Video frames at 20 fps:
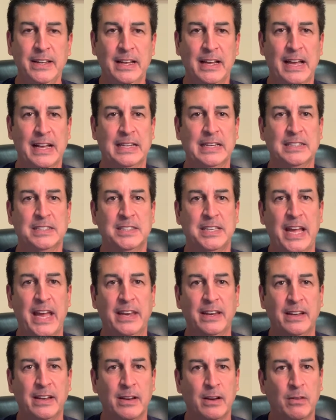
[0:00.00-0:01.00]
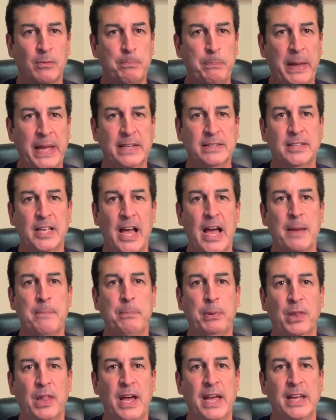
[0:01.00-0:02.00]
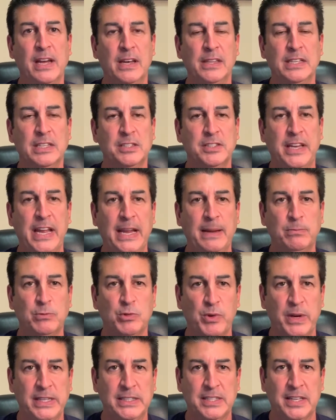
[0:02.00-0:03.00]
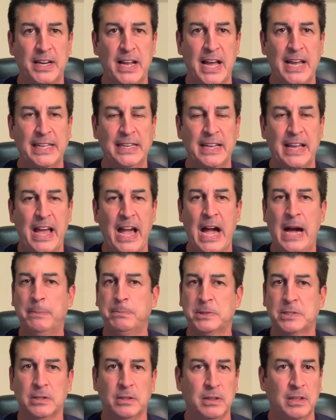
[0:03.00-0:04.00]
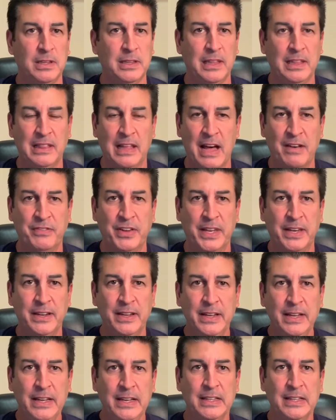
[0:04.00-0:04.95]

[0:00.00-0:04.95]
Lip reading: Like I said, big time play on this game three tonight. Absolutely love it.